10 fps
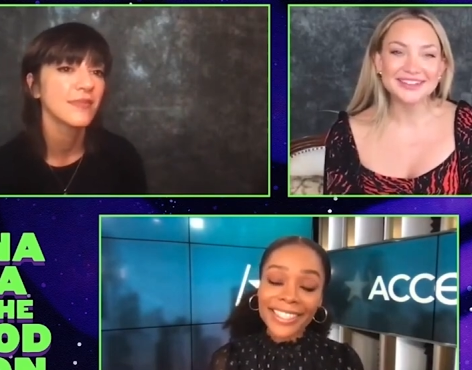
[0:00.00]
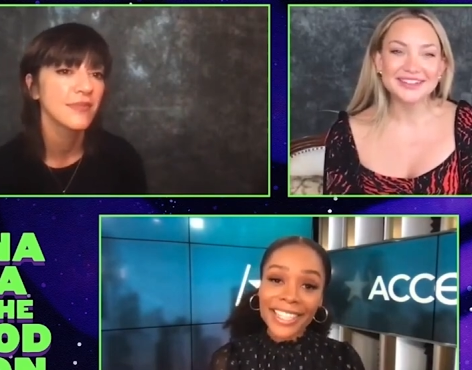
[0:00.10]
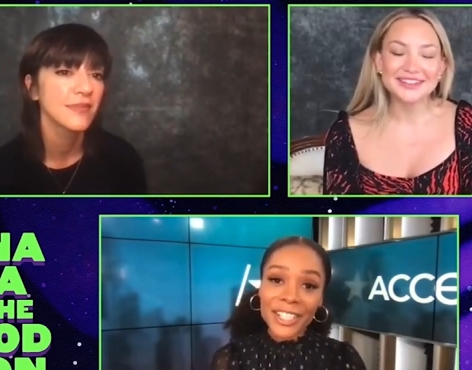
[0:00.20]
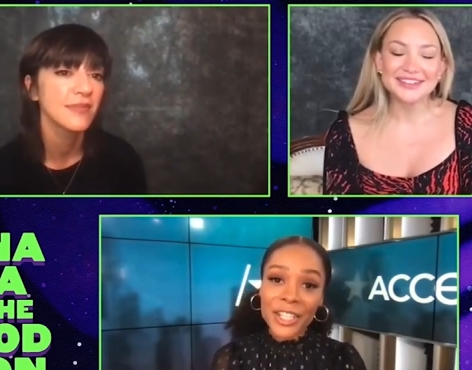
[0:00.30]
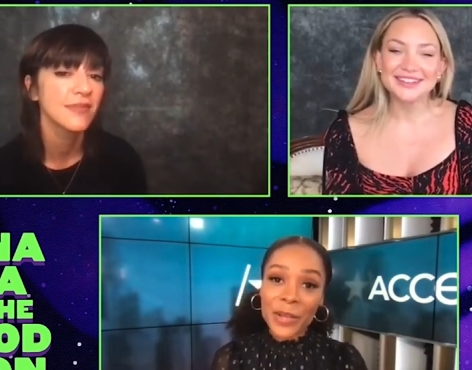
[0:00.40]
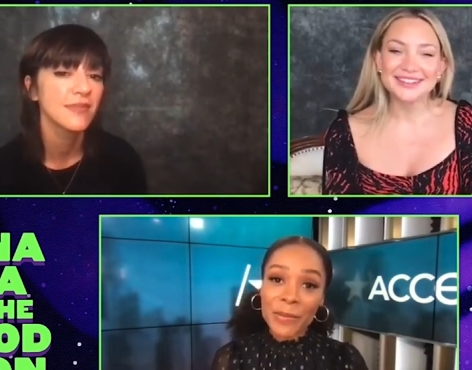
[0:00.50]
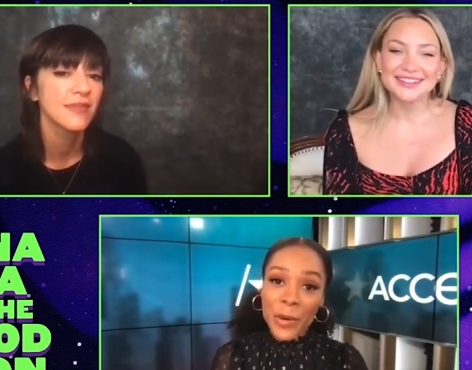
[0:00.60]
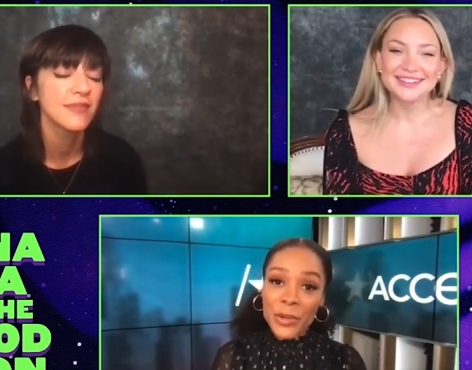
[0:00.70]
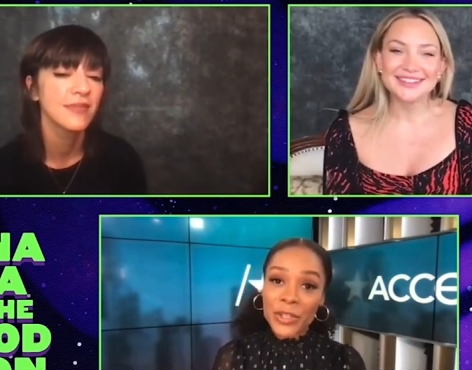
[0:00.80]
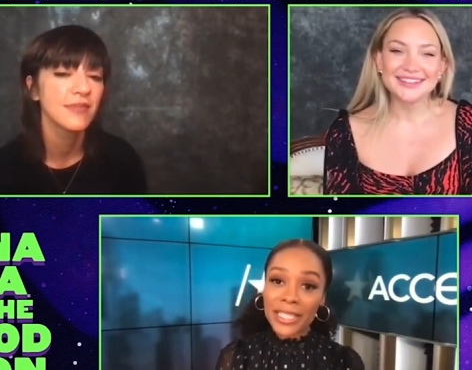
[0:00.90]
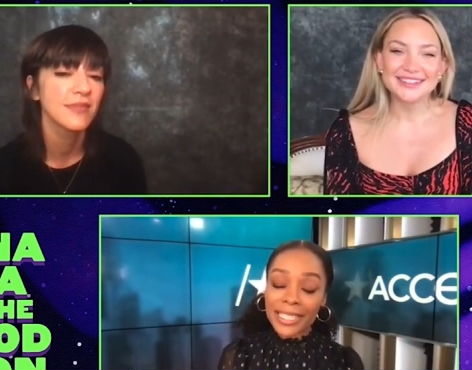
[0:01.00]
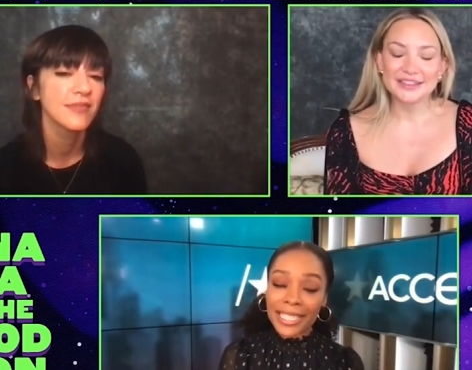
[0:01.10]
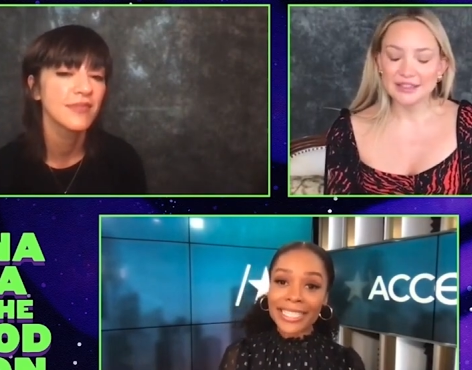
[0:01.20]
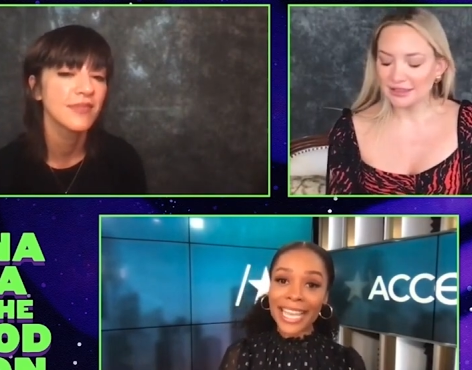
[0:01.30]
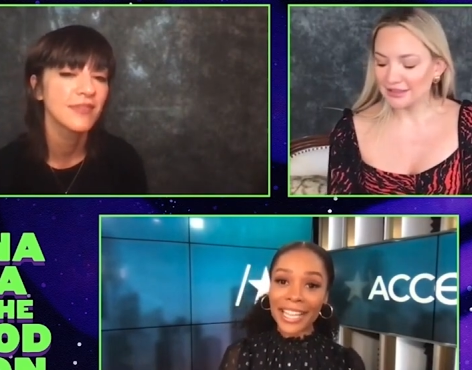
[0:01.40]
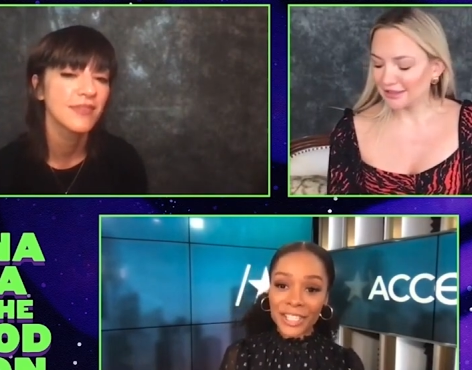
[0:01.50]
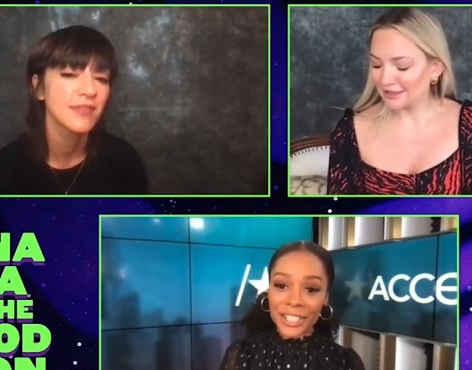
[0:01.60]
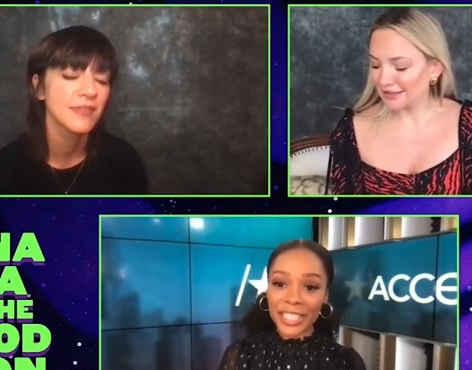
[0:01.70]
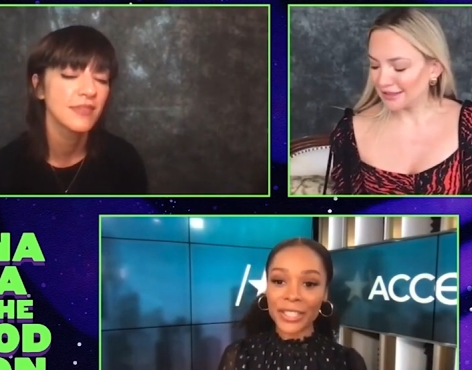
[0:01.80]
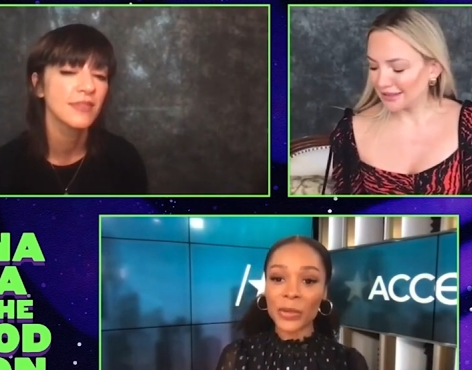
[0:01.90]
Speaker 1: Such an emotionally
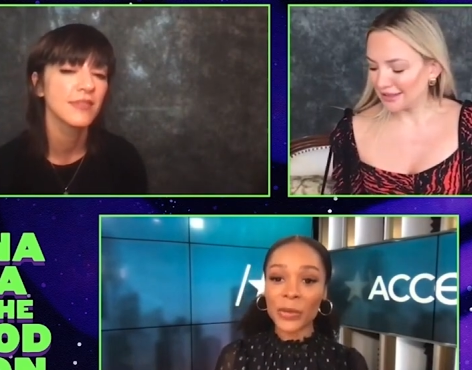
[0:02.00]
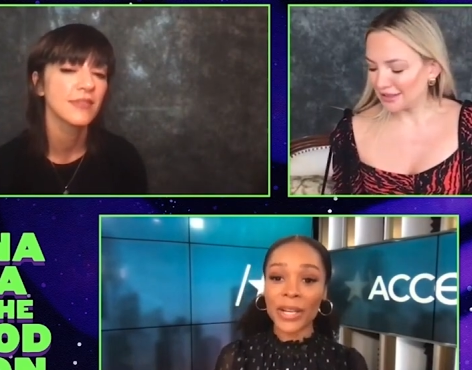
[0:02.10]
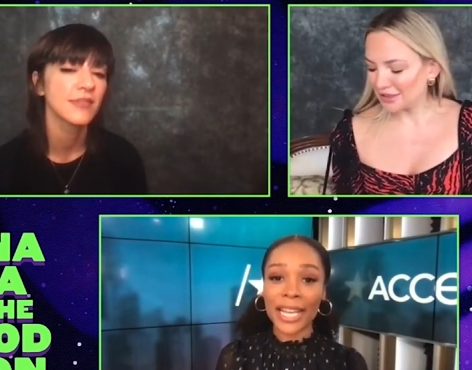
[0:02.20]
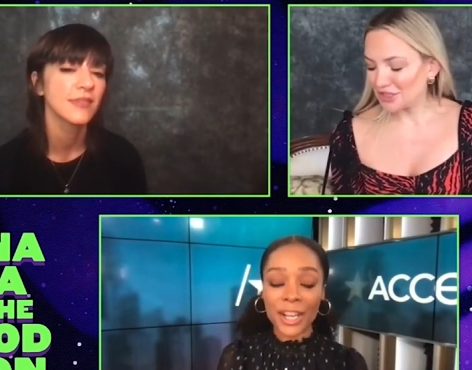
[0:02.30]
intelligent little one.